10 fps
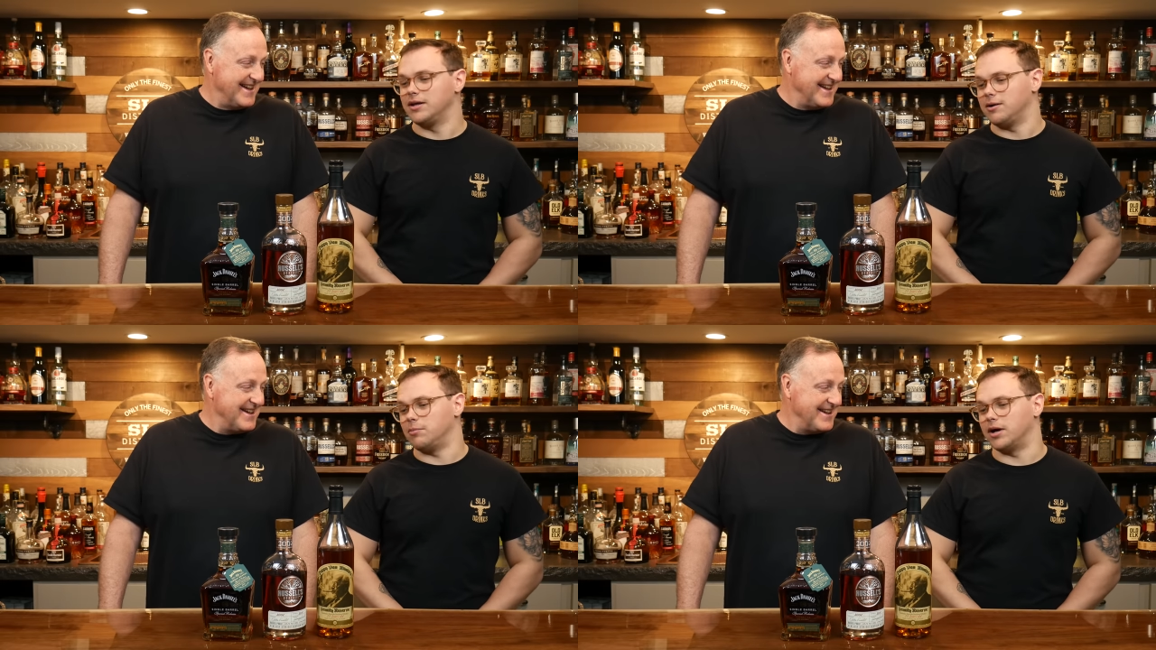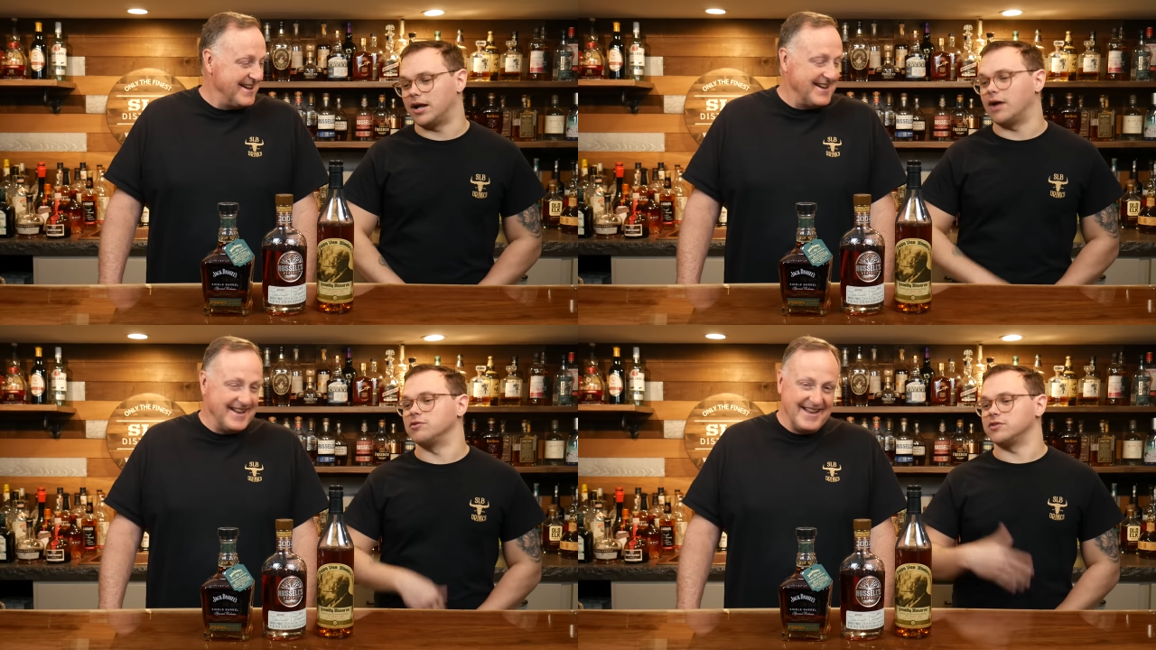Speaker 1: But
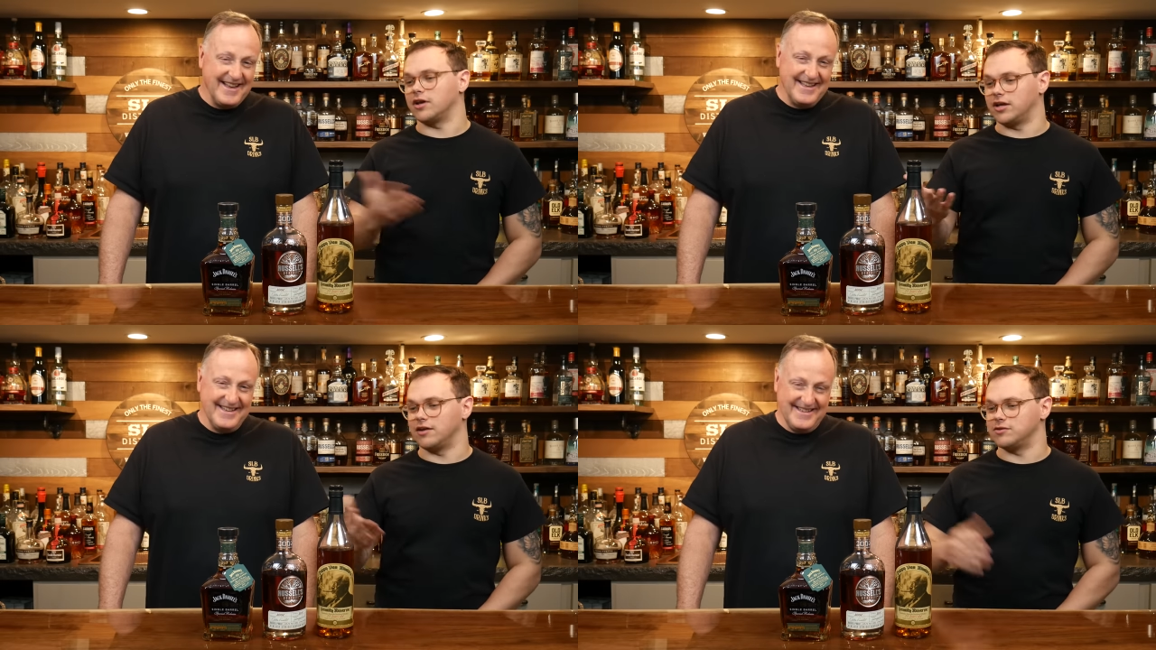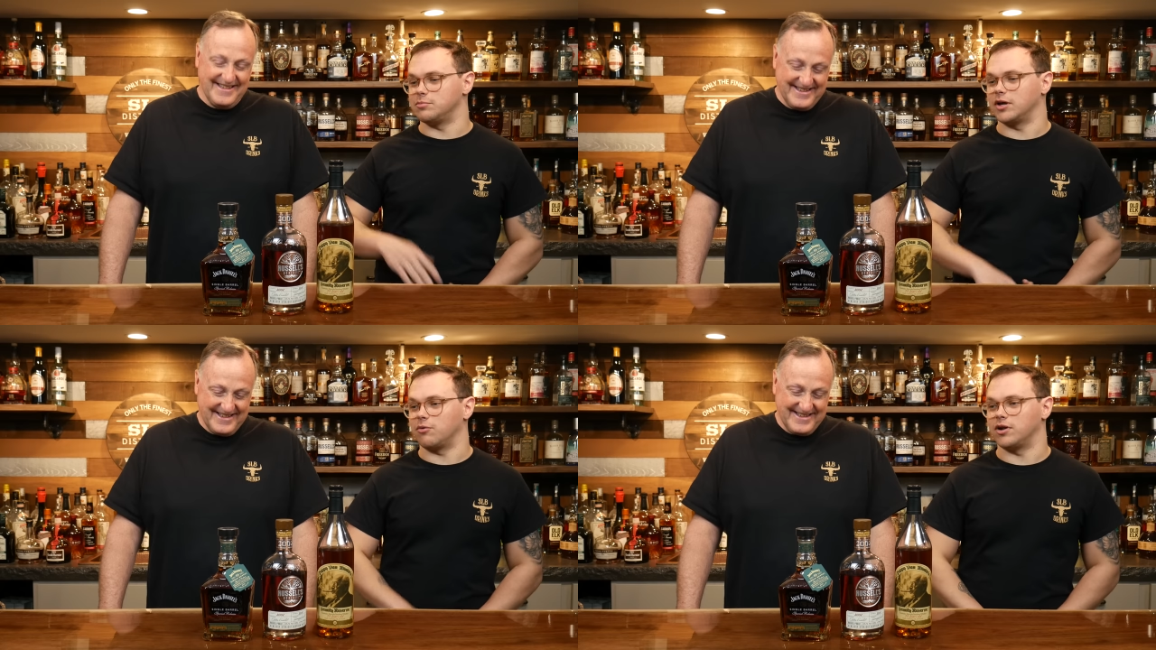I was lucky enough to
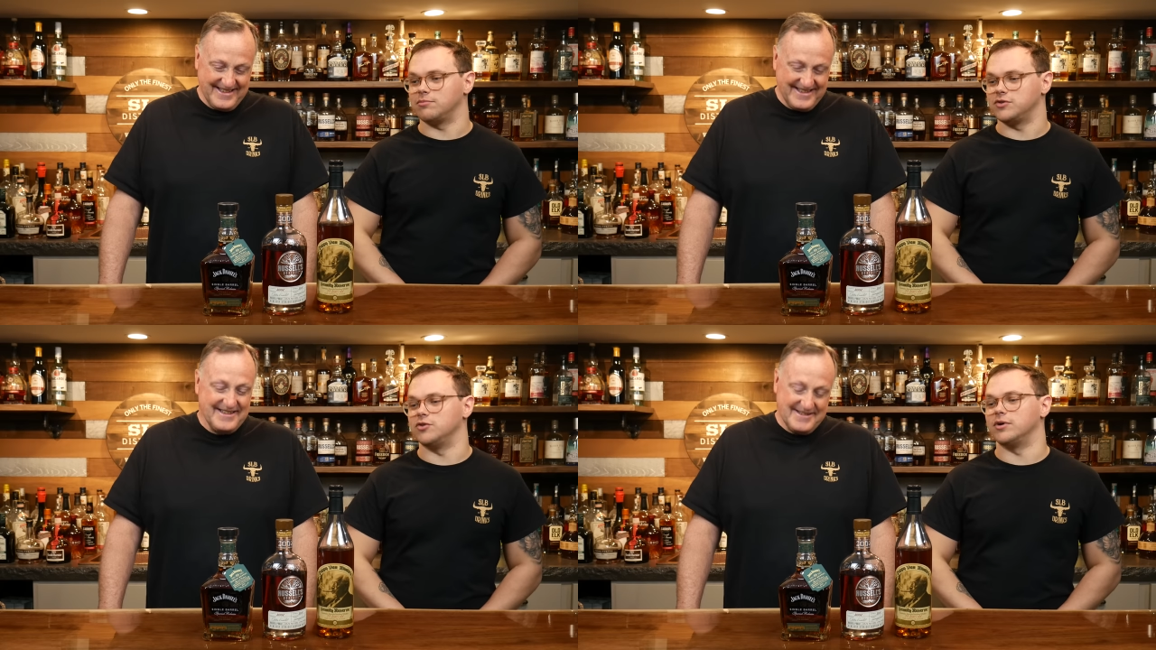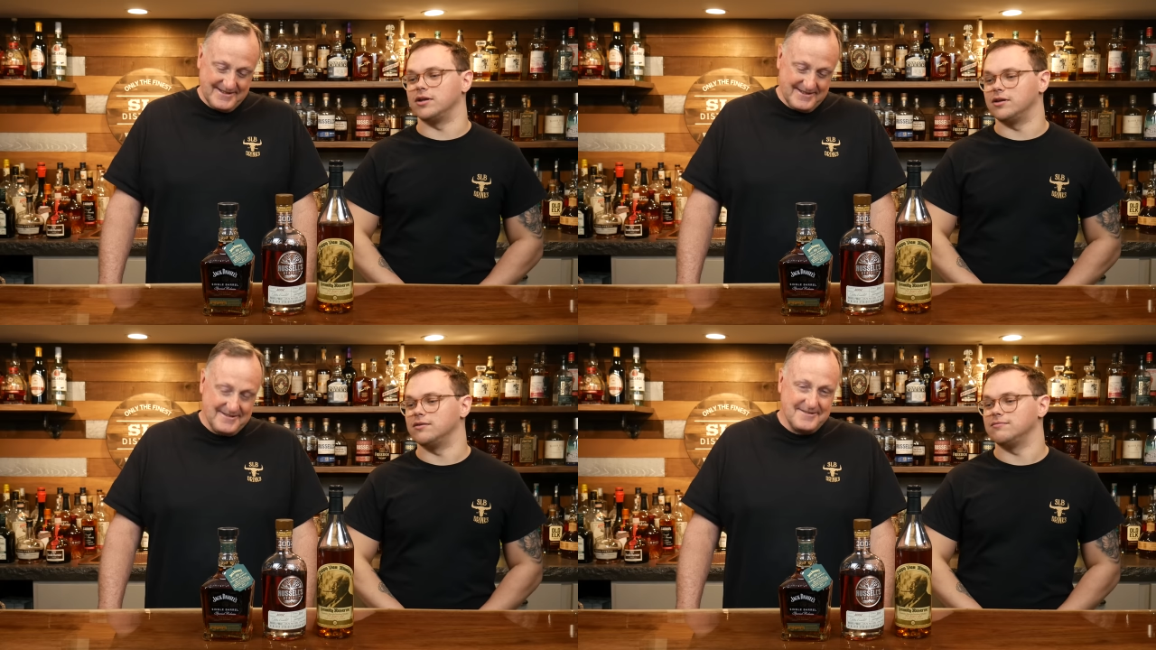pick one up too, and